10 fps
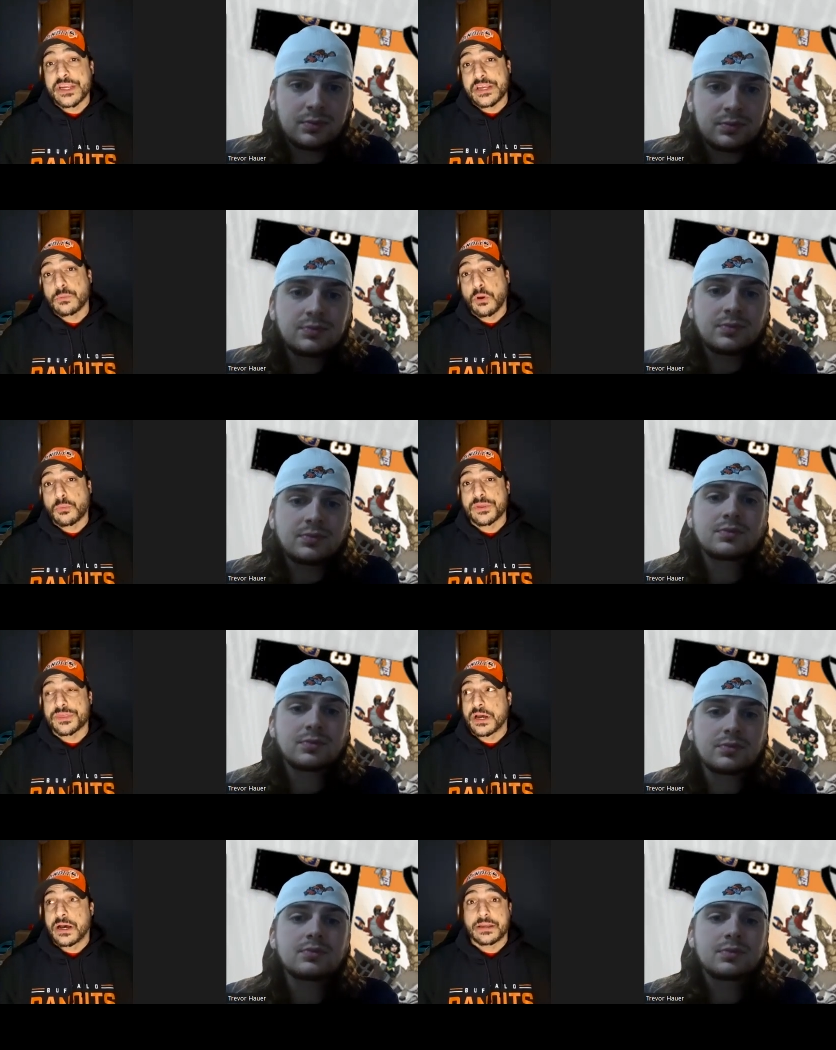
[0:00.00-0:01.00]
Speaker 1: he can work
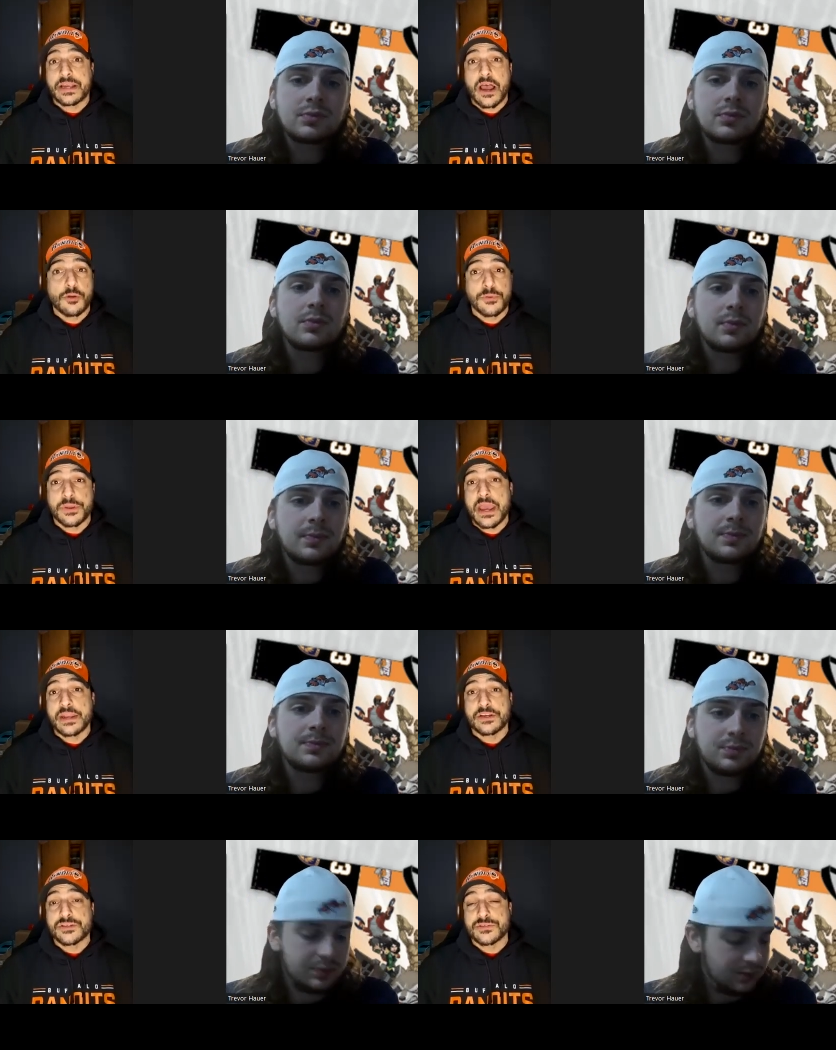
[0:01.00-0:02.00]
with uh, Kyle
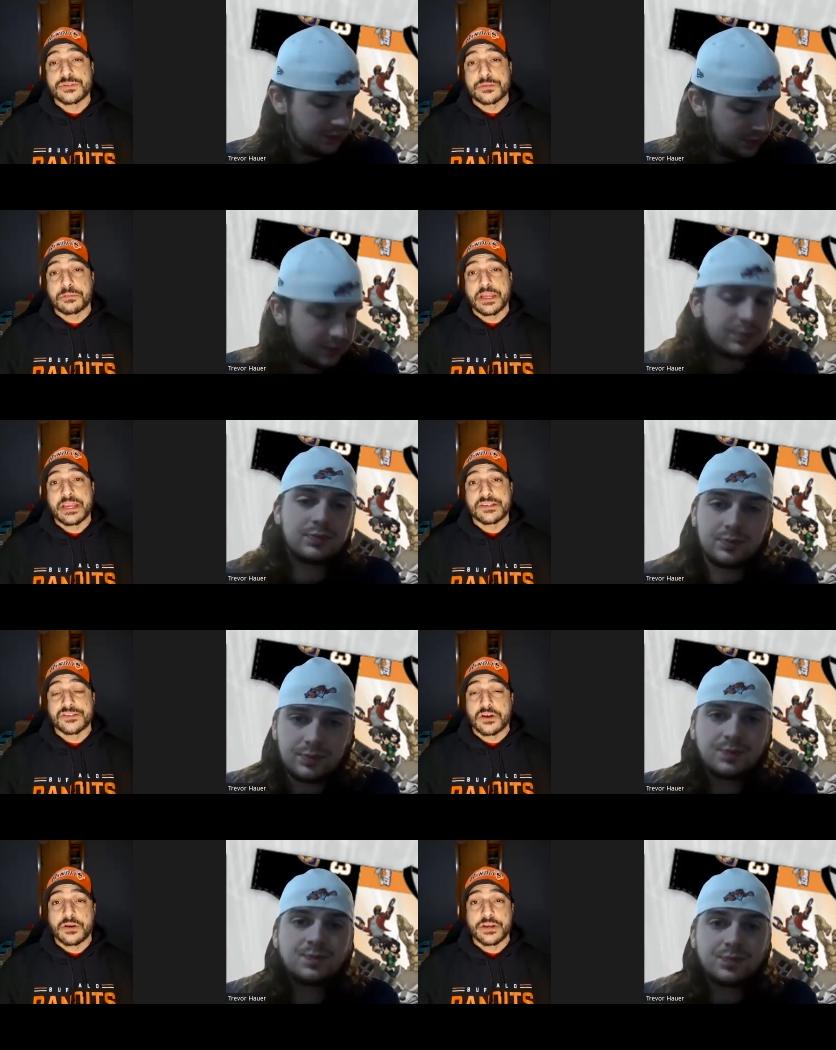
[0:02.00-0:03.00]
Buchanan as soon as the play gets
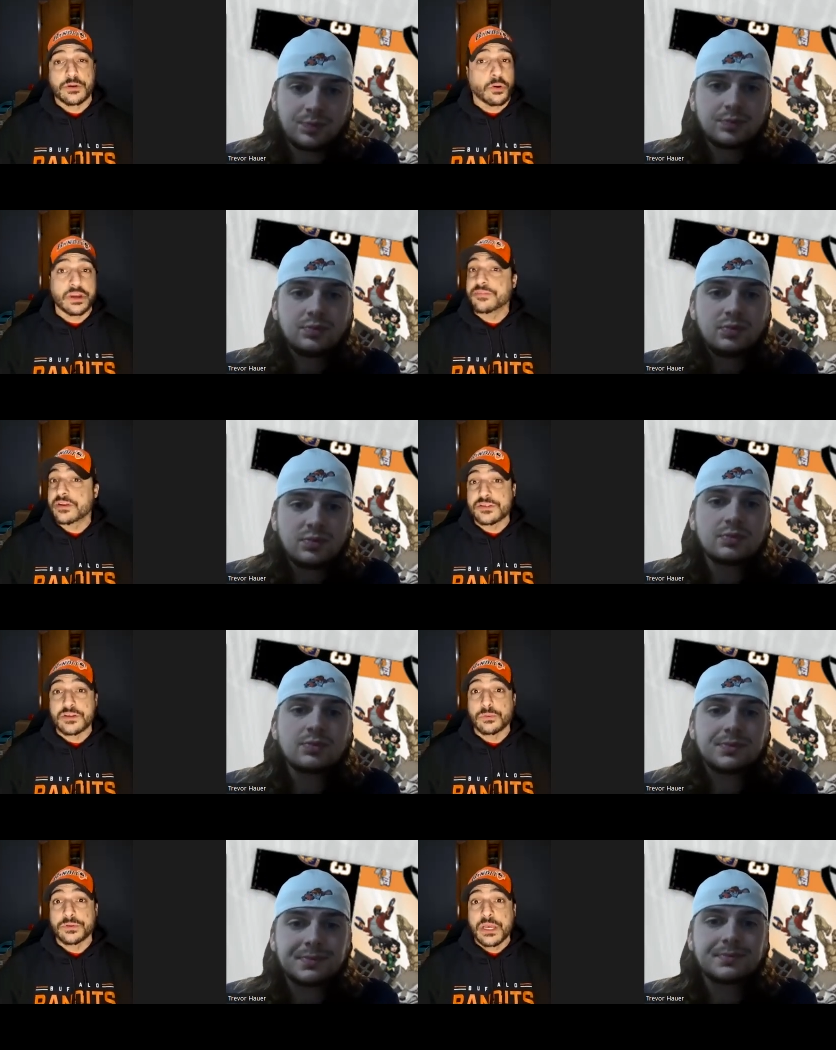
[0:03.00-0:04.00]
started, or even his
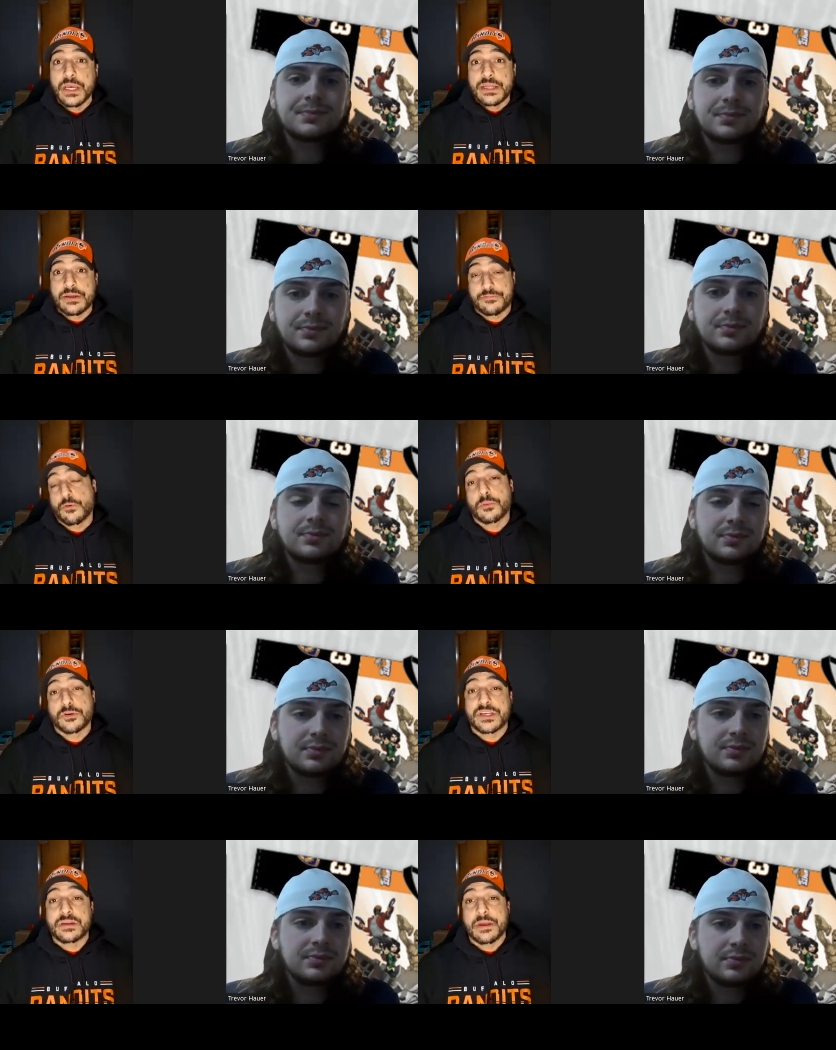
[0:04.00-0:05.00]
own former
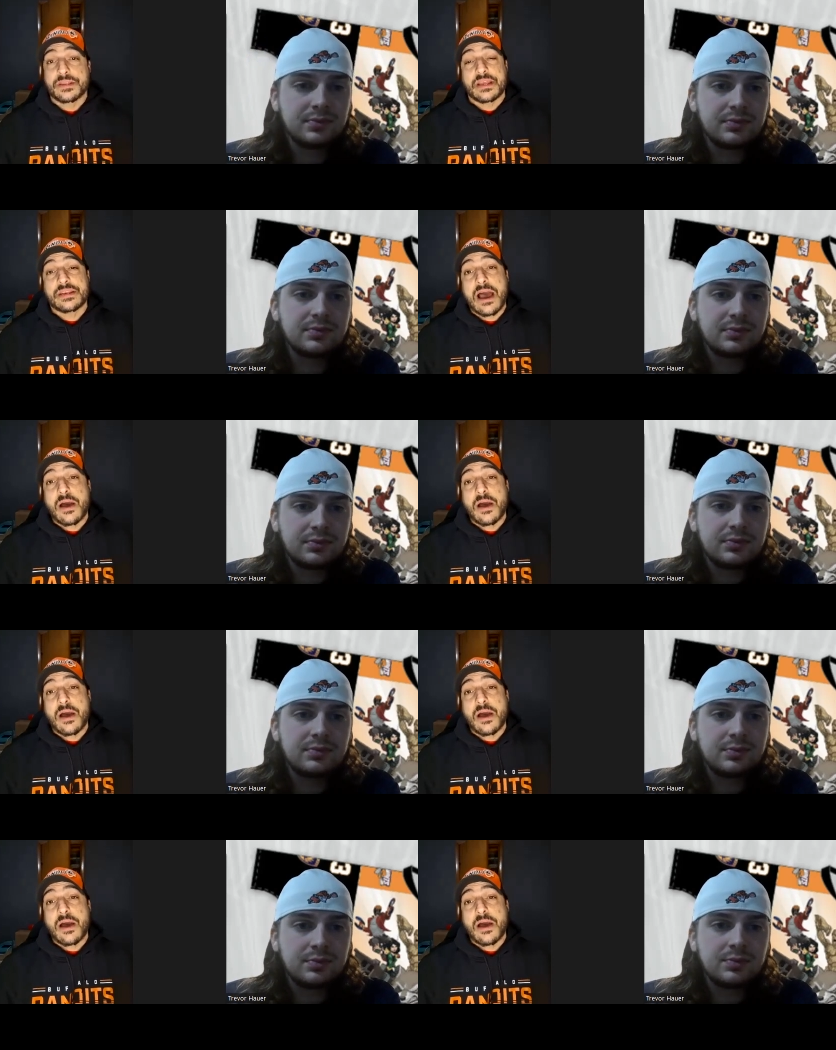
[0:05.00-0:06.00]
teammate that now
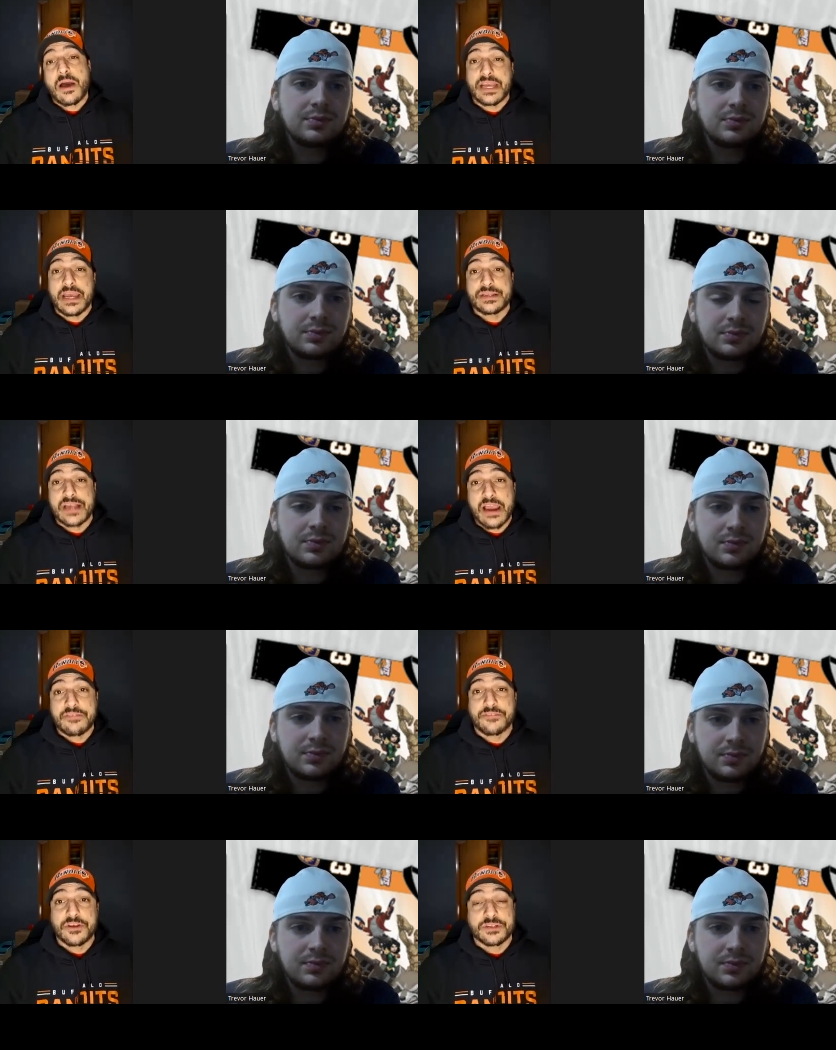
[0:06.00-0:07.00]
their teammates again
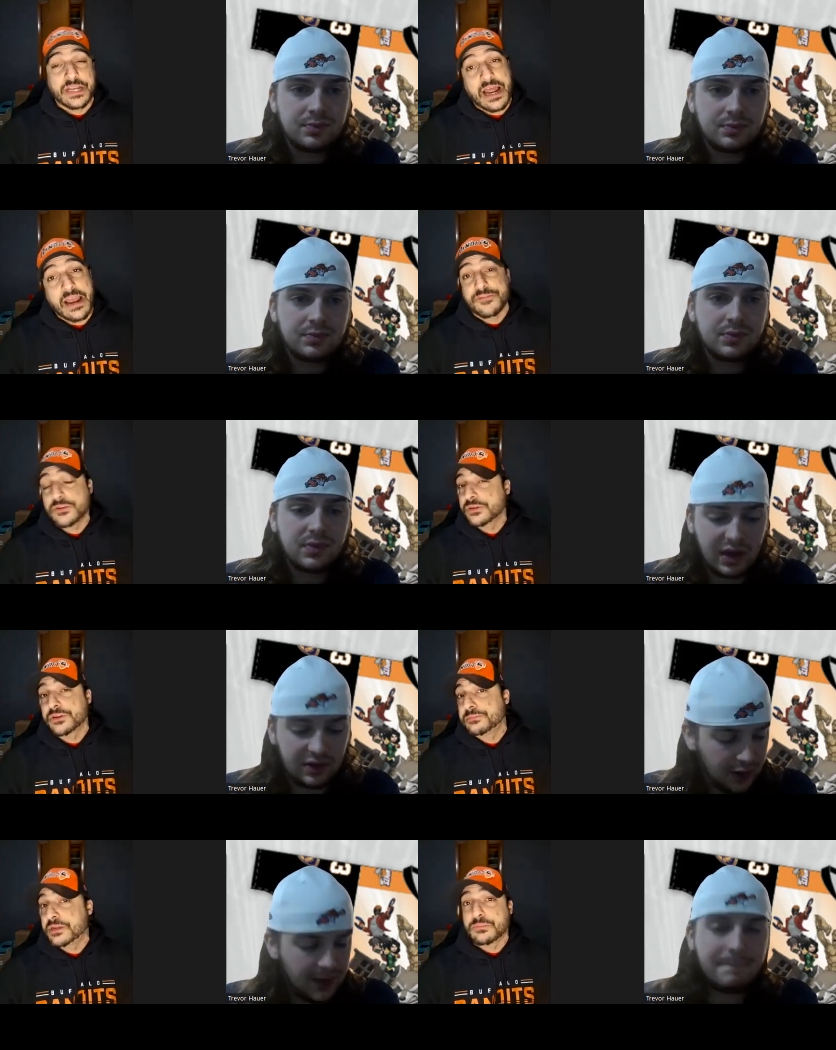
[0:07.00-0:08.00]
is Highfield, and
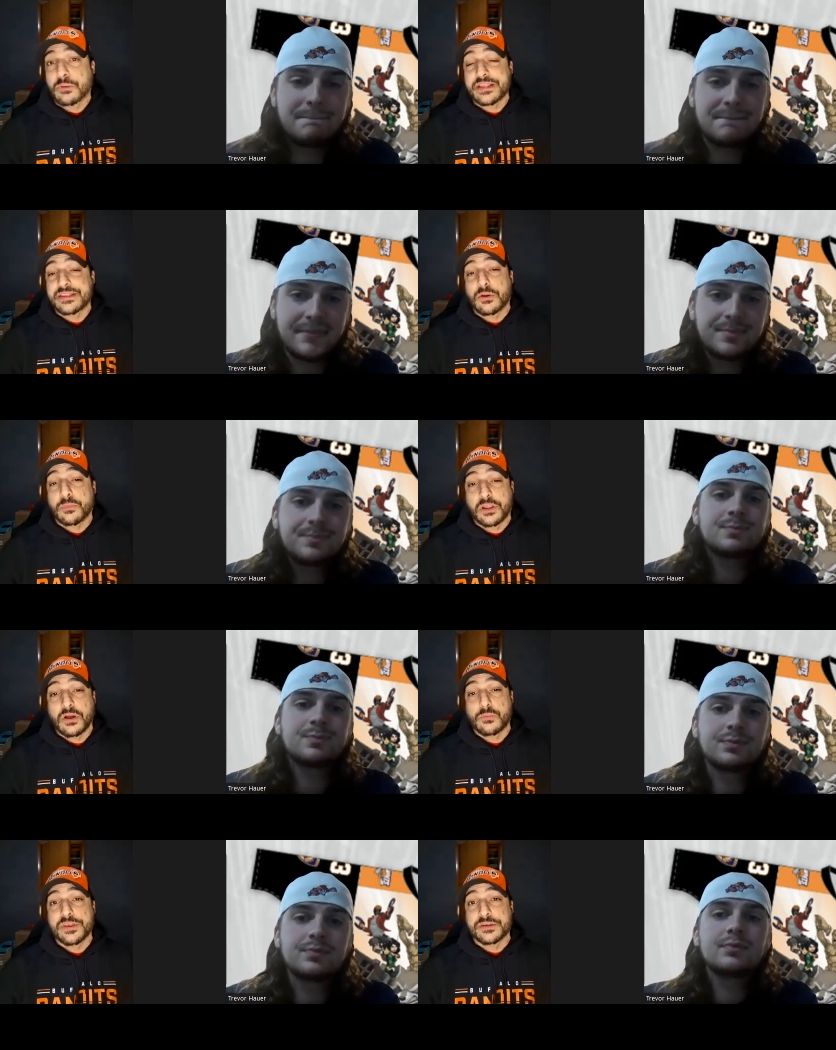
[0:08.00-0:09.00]
Highfield could right. be right there
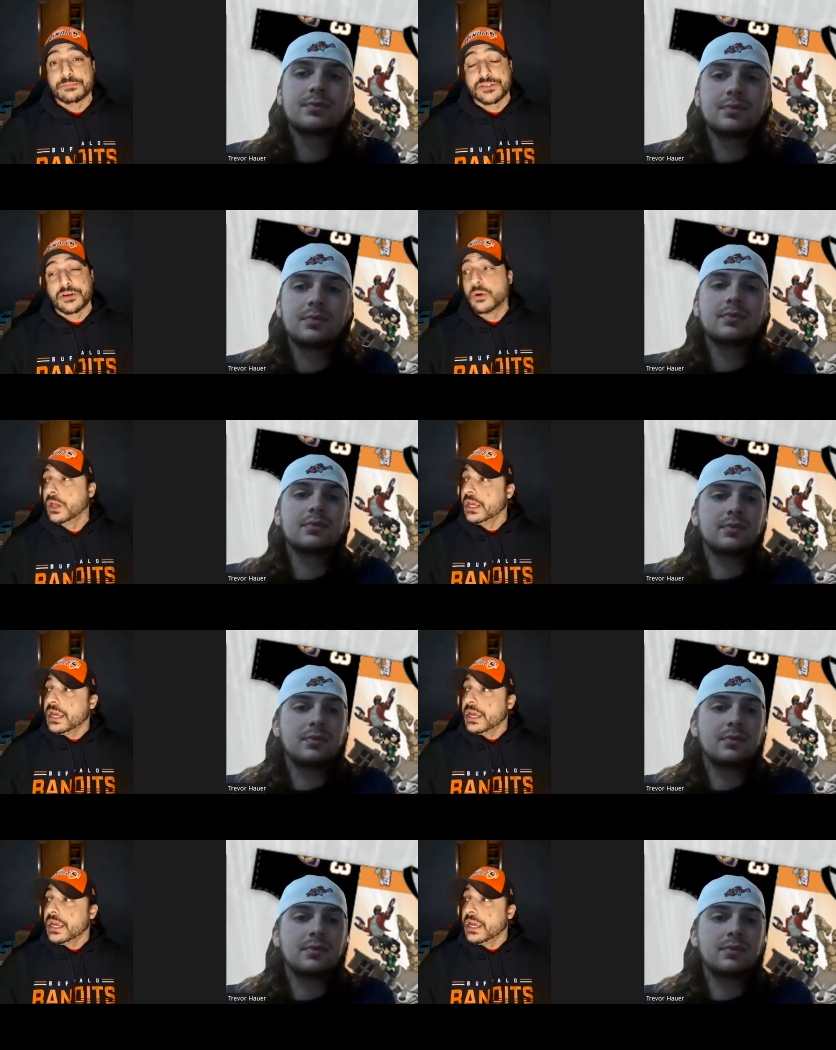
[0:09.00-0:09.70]
along with them. So